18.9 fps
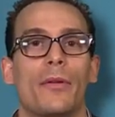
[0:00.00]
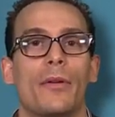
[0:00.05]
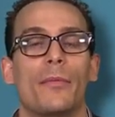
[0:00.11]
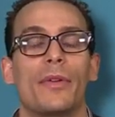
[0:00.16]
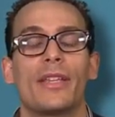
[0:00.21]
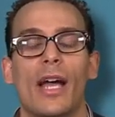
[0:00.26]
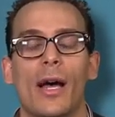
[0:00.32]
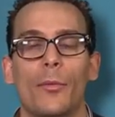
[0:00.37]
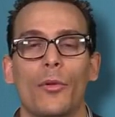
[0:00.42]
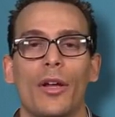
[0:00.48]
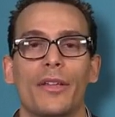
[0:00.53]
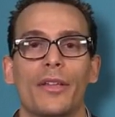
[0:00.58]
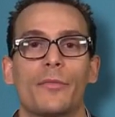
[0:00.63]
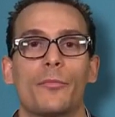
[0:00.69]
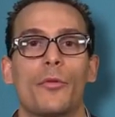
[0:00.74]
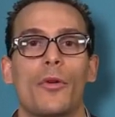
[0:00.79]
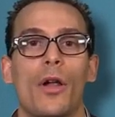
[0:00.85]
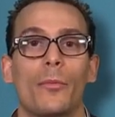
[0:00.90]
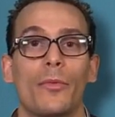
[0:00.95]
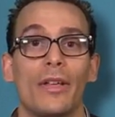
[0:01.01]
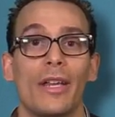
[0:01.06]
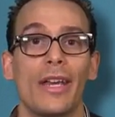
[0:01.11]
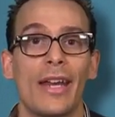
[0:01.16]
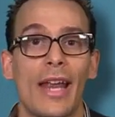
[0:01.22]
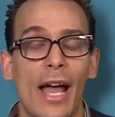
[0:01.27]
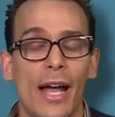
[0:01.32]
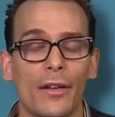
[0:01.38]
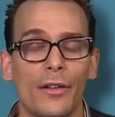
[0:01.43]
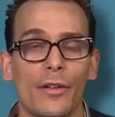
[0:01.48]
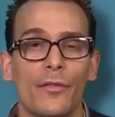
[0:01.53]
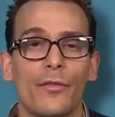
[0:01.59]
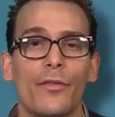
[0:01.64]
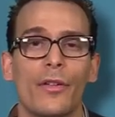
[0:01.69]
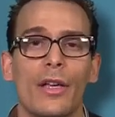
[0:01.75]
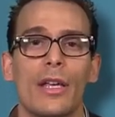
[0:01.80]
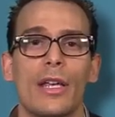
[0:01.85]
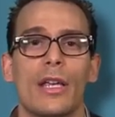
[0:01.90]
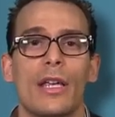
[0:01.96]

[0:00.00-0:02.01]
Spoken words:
metabolite that's predominantly inactive,